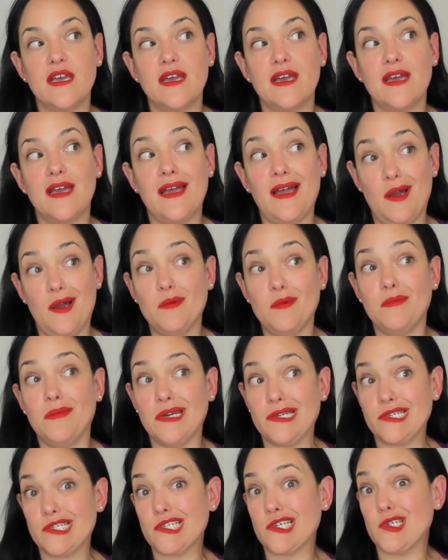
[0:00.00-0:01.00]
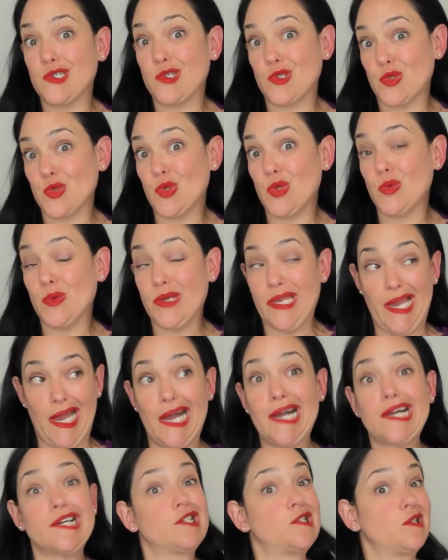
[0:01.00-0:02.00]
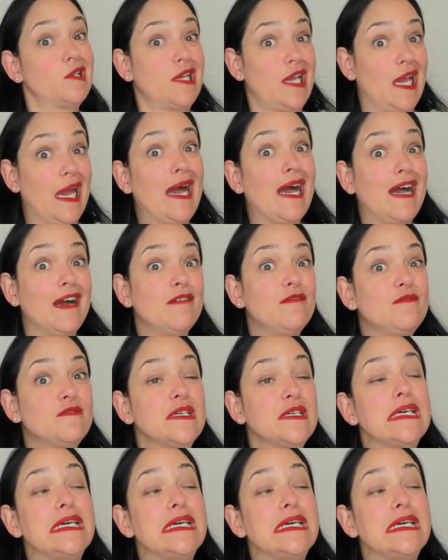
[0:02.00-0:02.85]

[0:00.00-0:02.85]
how much control we actually have,